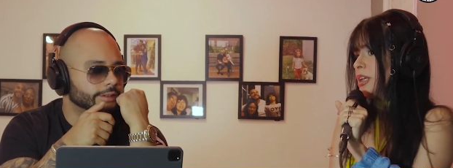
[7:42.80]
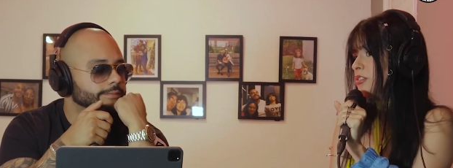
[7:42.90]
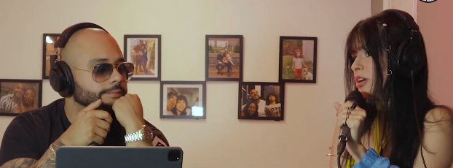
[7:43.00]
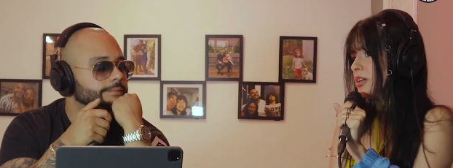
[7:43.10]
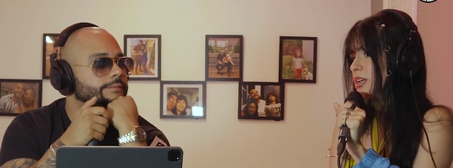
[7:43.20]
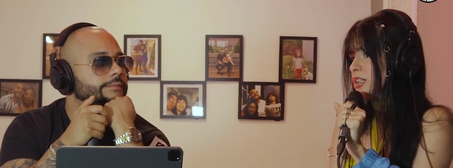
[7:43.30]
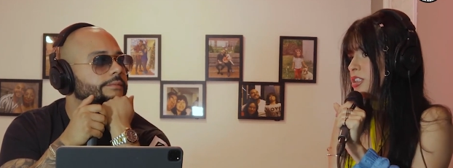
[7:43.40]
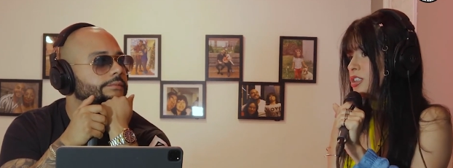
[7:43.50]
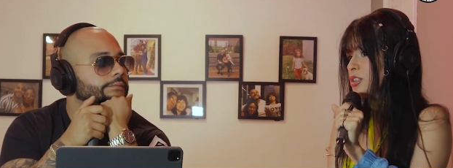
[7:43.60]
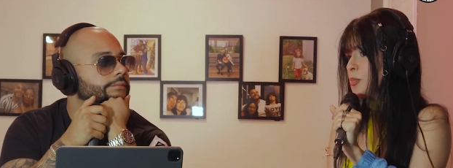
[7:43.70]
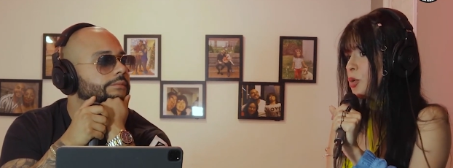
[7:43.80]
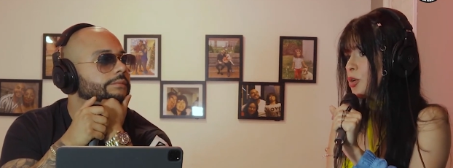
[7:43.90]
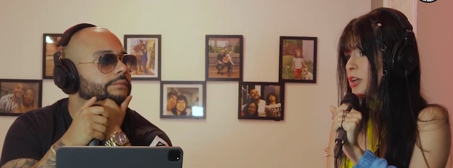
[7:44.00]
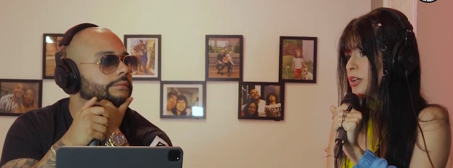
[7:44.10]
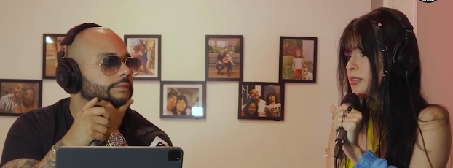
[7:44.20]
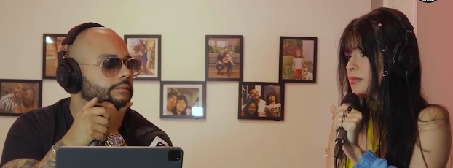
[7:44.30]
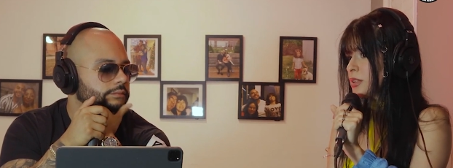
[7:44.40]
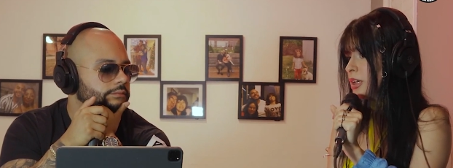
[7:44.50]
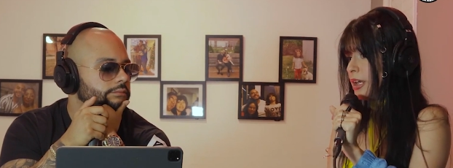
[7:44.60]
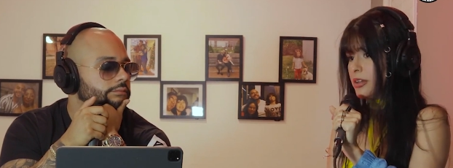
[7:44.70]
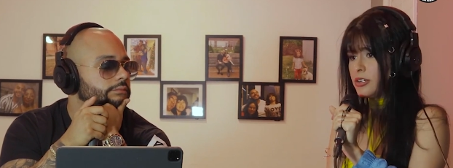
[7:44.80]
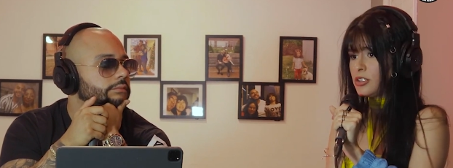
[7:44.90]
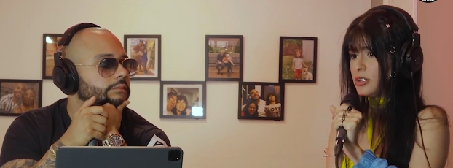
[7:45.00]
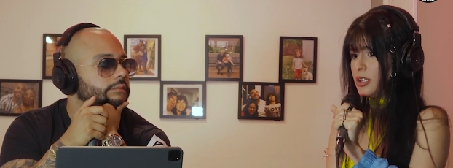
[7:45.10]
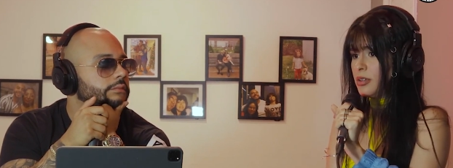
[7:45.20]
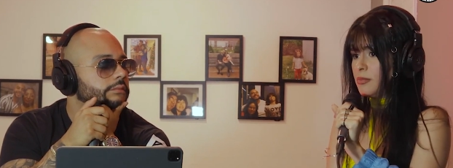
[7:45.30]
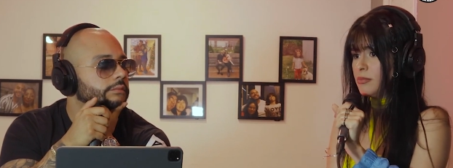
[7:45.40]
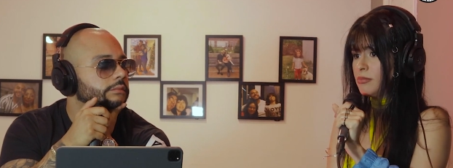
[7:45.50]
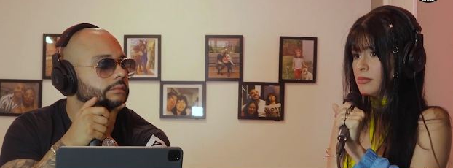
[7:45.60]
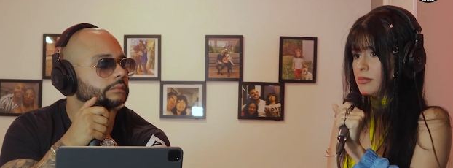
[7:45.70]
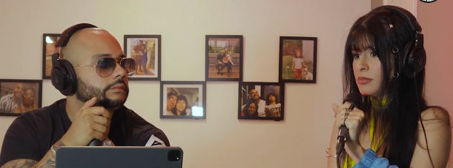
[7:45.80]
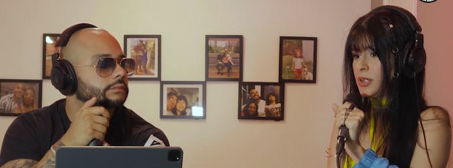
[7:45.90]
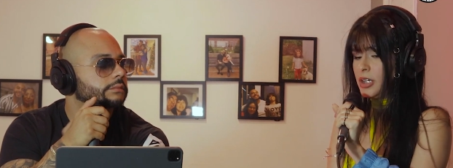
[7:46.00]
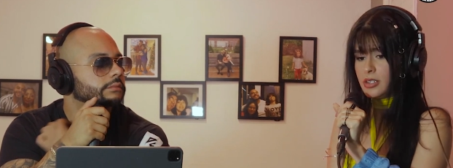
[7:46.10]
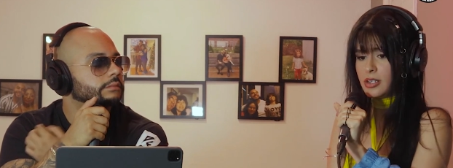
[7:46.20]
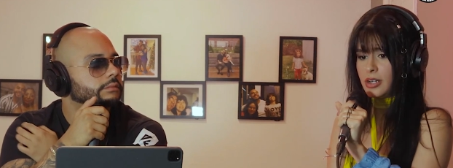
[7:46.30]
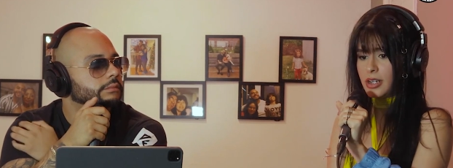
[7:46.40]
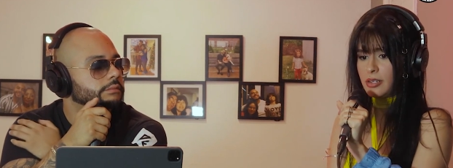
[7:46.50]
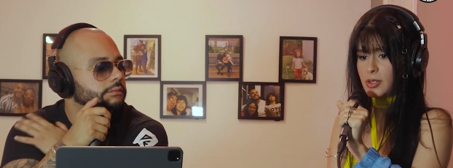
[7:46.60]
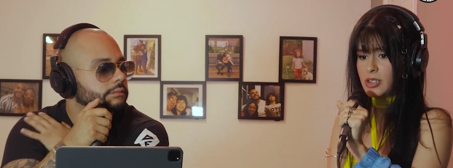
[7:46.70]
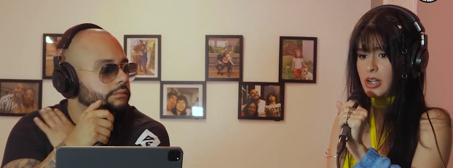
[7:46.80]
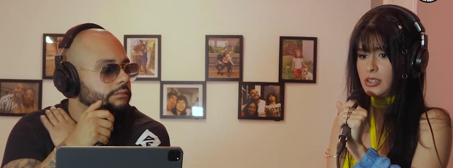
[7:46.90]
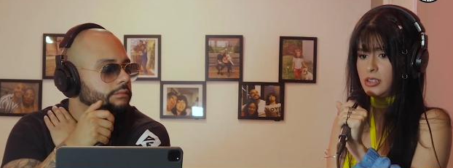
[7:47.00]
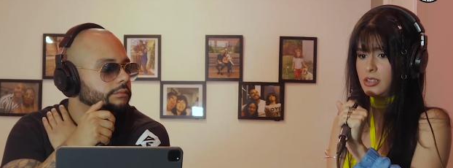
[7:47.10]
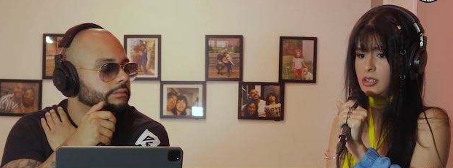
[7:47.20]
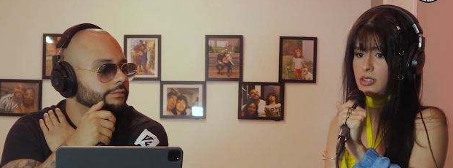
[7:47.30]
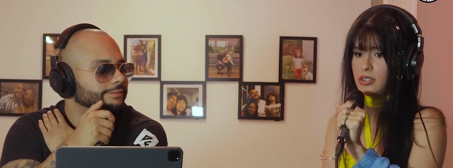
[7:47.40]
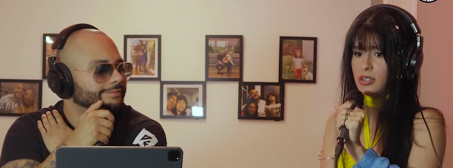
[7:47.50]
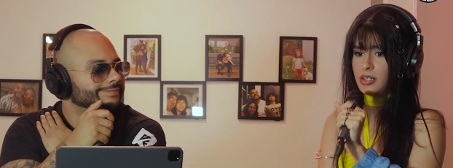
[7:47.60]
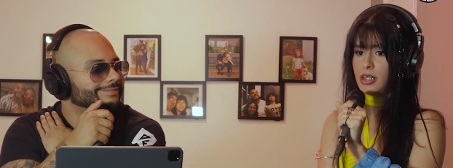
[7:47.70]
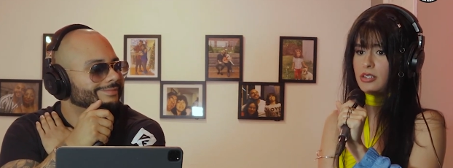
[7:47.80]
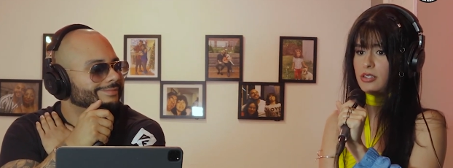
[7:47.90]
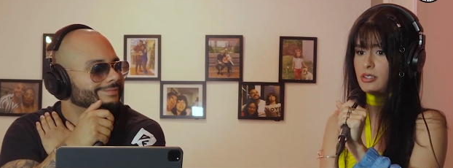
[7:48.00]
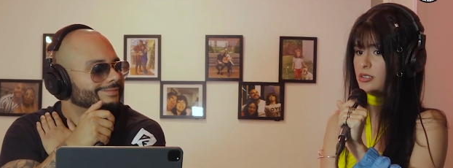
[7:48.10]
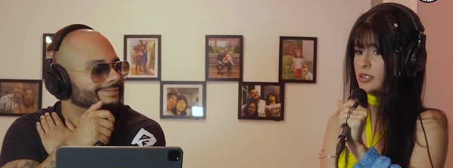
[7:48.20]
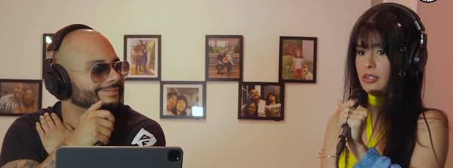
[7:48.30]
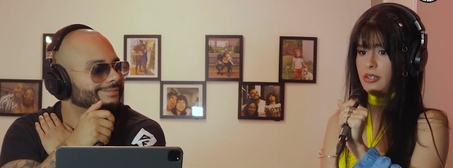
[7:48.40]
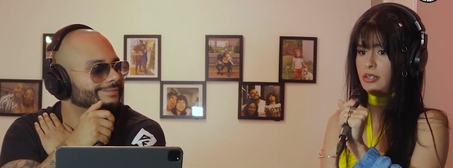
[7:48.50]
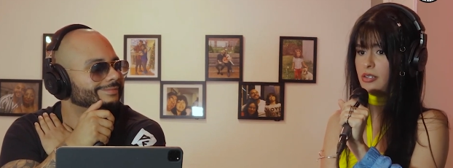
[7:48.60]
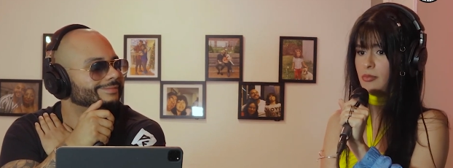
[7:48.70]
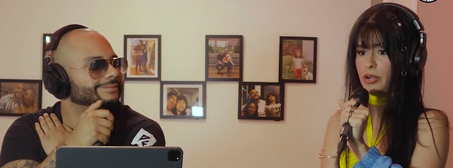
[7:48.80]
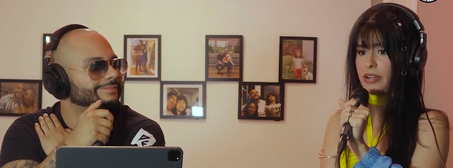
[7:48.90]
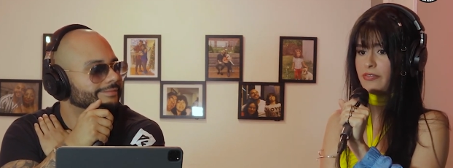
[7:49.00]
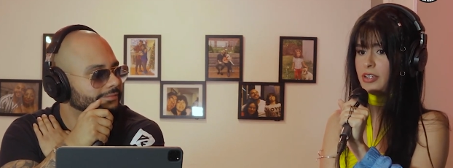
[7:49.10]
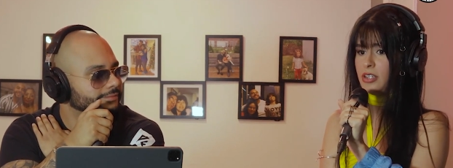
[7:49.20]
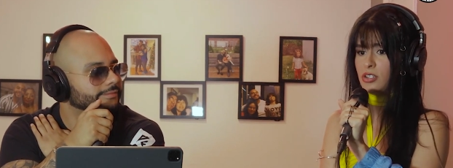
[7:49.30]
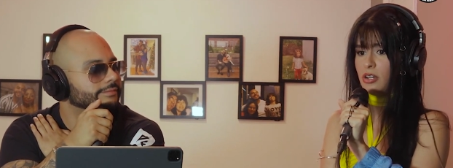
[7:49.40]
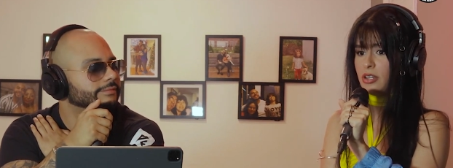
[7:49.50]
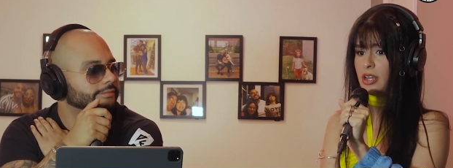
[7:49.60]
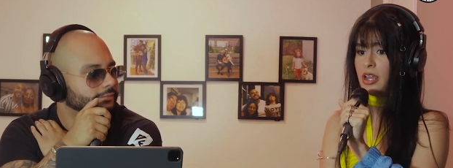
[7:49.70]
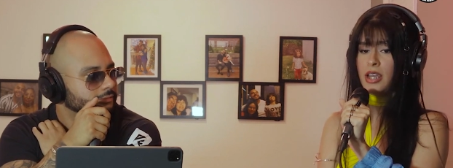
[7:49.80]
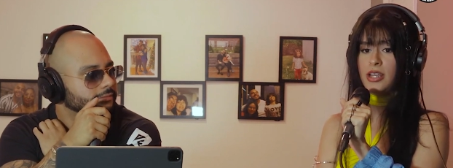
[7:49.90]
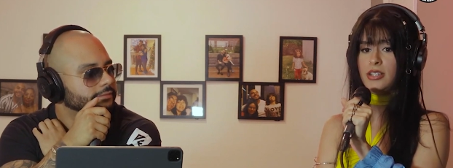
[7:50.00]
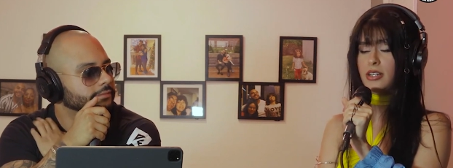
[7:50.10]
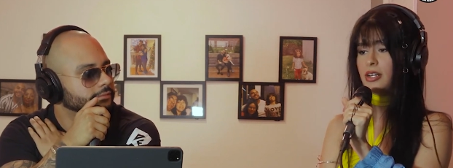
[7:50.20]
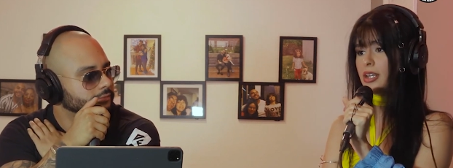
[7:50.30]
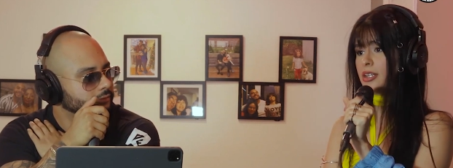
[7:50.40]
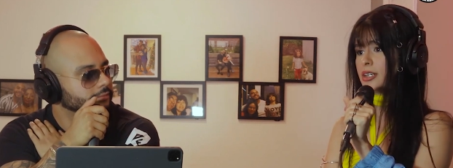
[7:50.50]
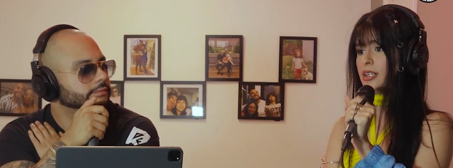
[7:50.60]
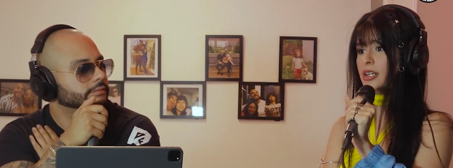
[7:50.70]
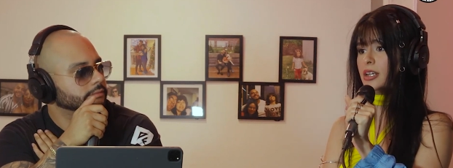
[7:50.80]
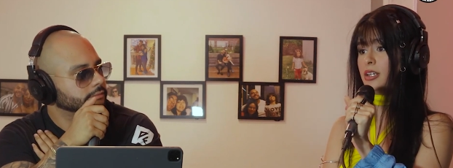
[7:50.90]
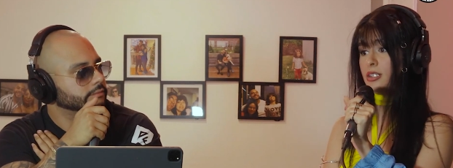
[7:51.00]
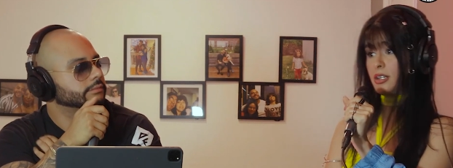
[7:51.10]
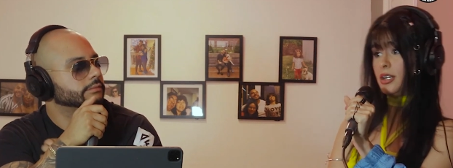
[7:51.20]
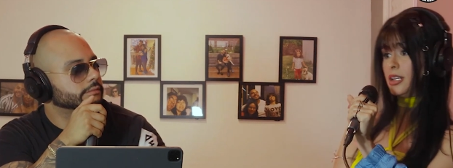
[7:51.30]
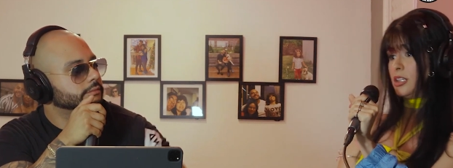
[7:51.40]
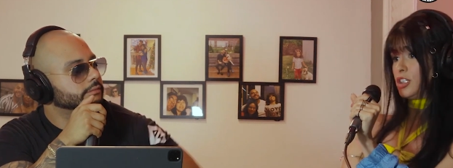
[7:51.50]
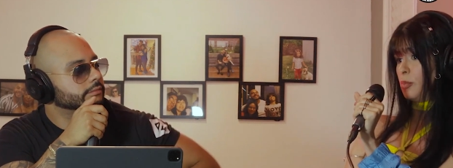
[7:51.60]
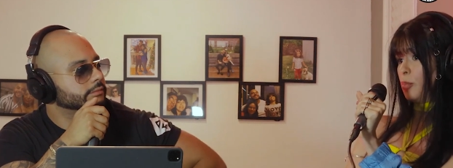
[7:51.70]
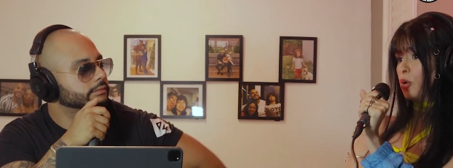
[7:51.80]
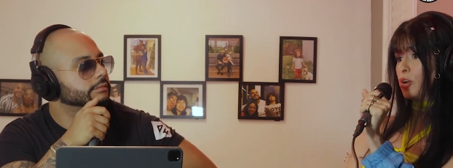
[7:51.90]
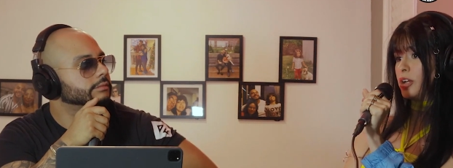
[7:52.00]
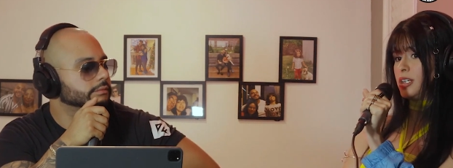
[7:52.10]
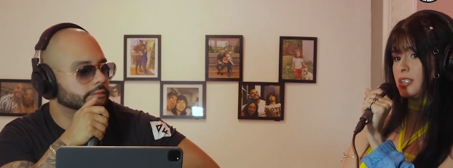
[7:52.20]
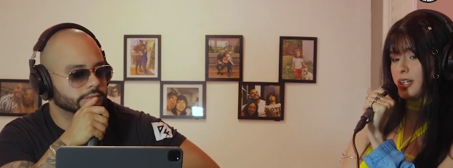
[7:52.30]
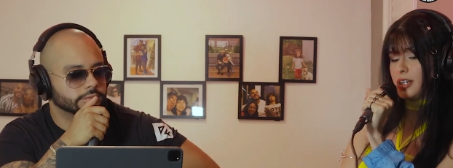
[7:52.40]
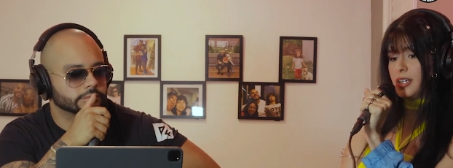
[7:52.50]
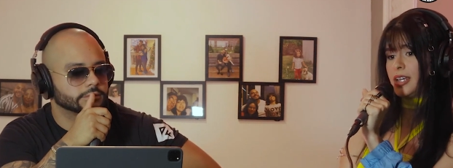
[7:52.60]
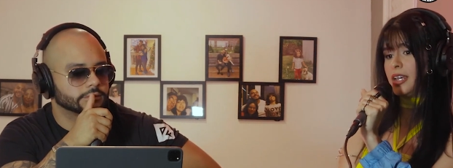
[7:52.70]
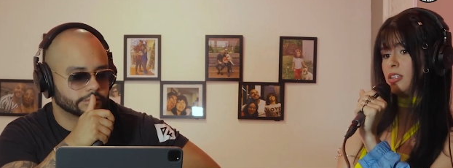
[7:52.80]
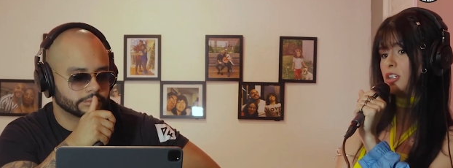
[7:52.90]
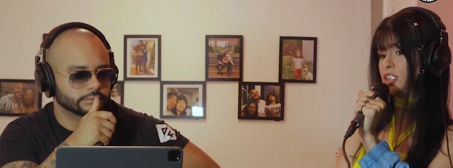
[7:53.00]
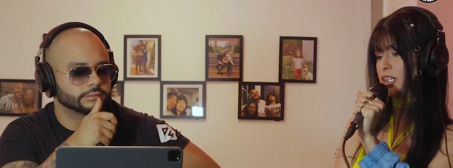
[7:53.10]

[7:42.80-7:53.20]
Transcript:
Speaker 1: I for. I mean, great connection, support, cater to him. He's gonna get the massages. He's gonna get the dinner, the breakfast, all that. He's gonna get the cleaning. He's gonna get the support. He's gonna get the